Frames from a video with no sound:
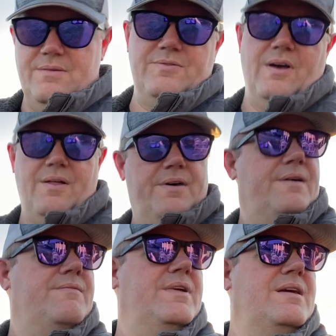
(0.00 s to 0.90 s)
saw the
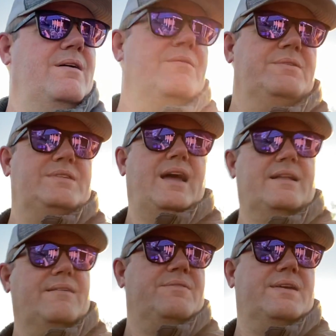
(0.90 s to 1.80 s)
video, we
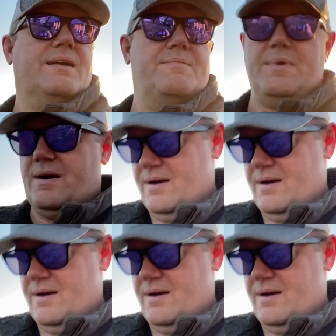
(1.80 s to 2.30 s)
stacked everything up there.